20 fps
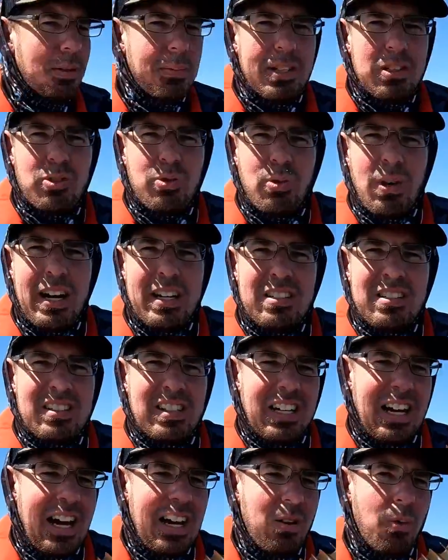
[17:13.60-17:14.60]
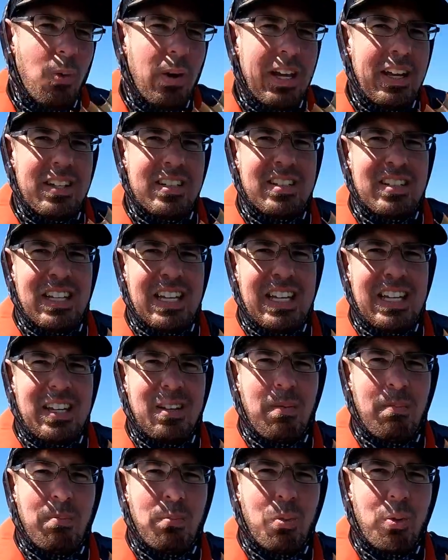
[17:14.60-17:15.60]
a little bit strange today. We are
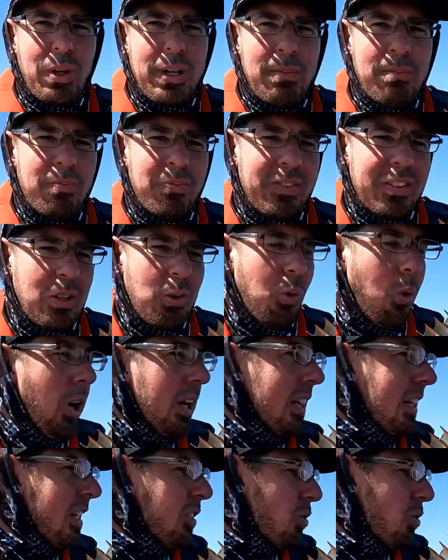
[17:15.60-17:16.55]
seeing bream quite